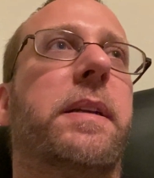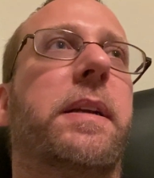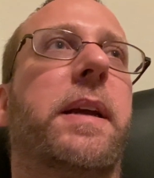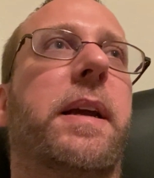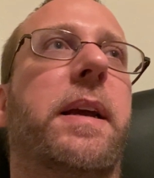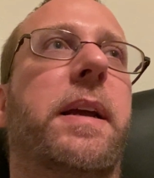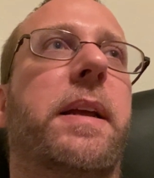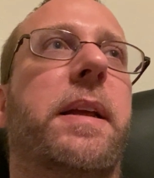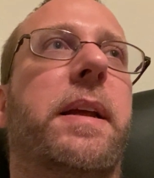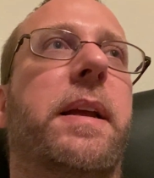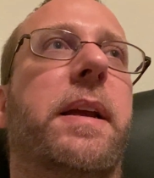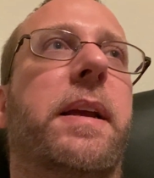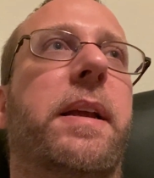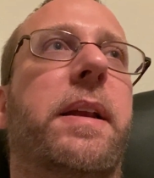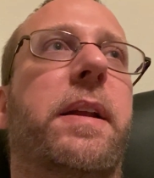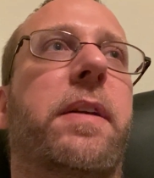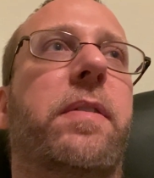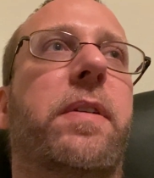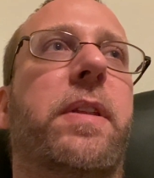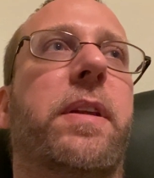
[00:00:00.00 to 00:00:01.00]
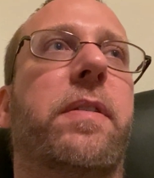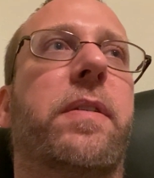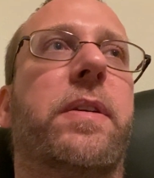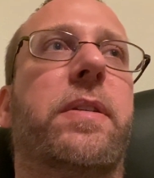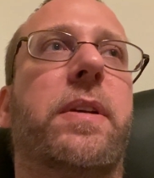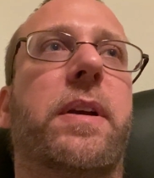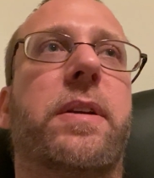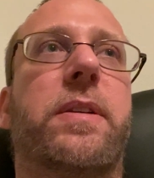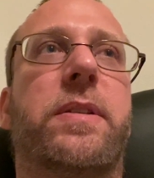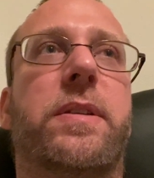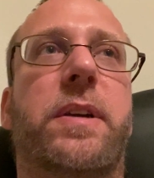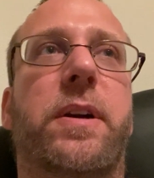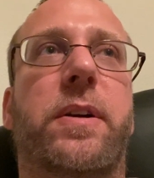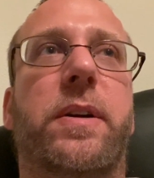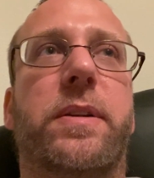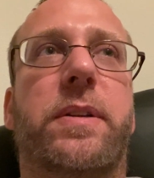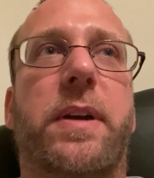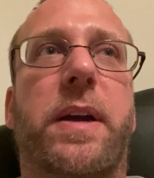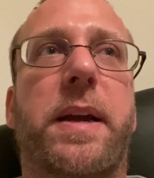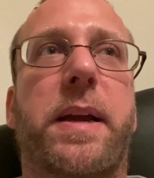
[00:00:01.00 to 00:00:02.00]
I can never think of it. It's like
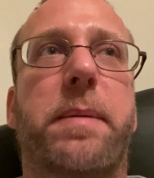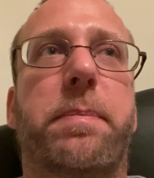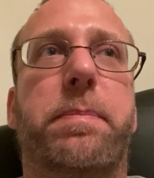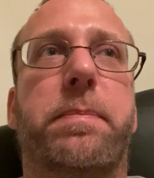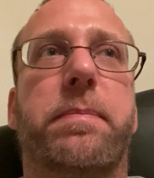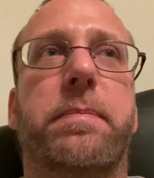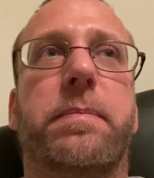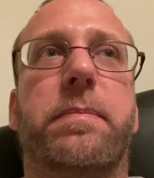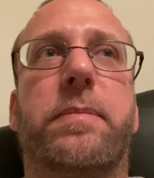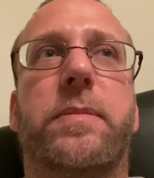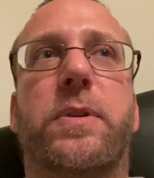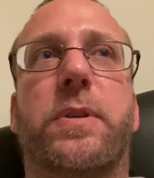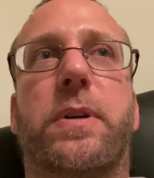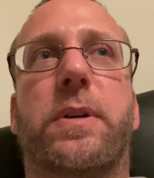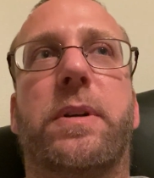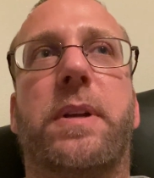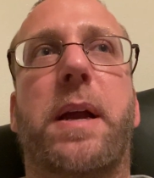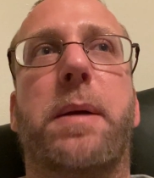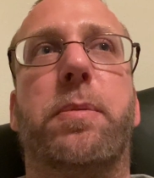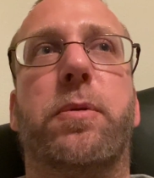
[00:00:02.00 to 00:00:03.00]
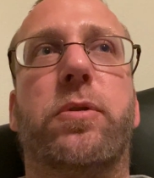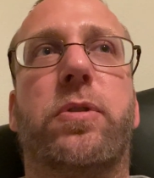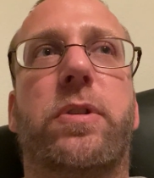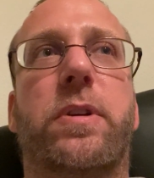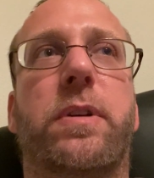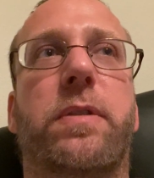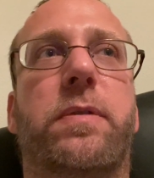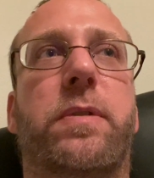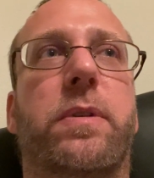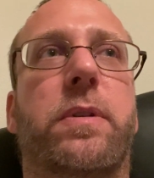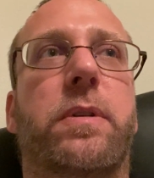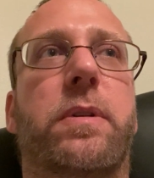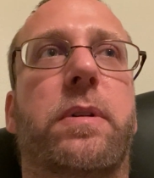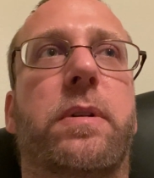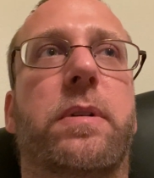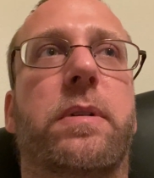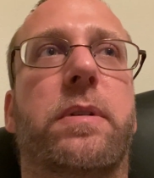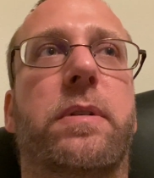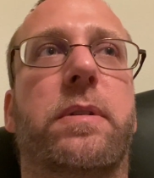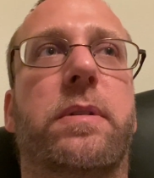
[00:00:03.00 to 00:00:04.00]
serotypal shift
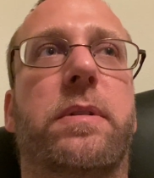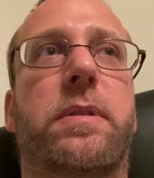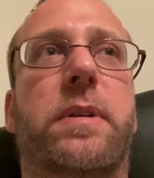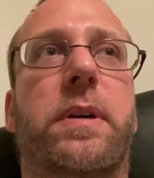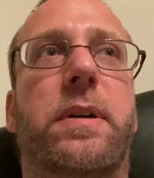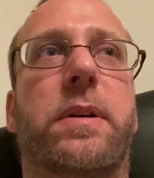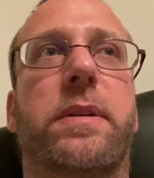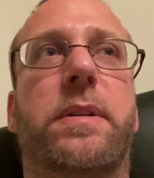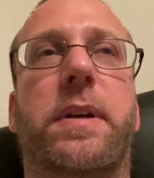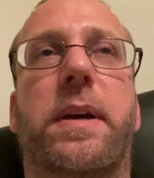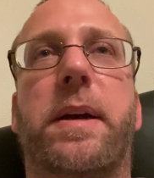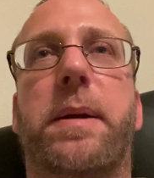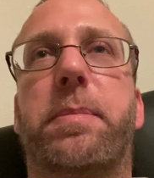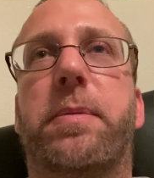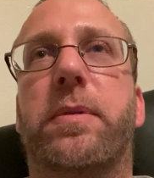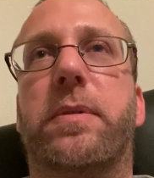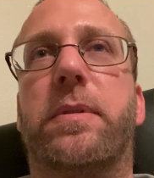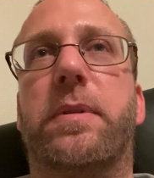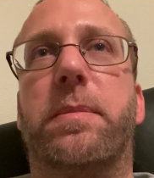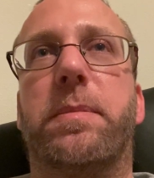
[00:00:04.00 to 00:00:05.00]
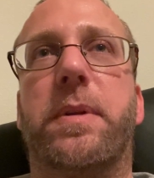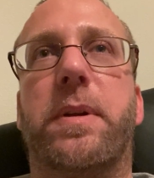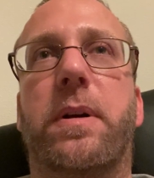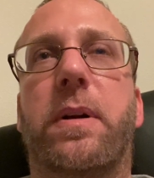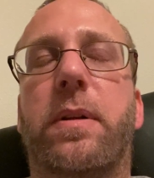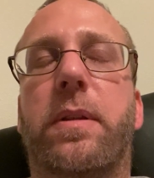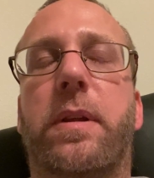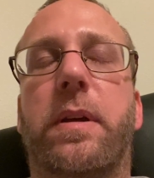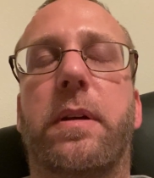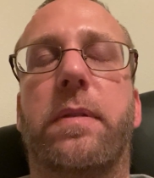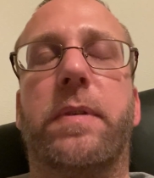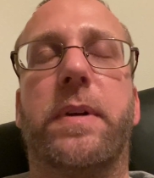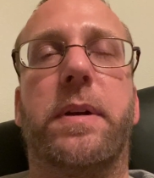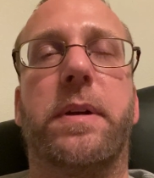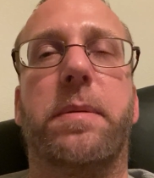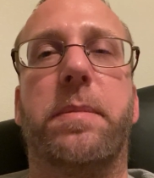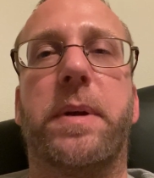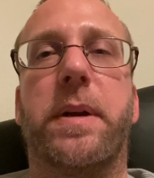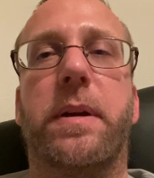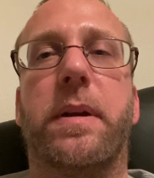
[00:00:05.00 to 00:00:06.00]
or serotype or something. I'll think of it
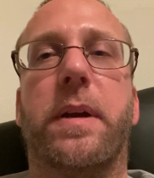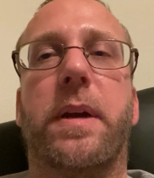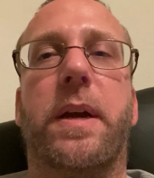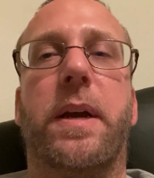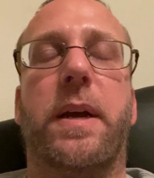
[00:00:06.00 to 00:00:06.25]
in a minute.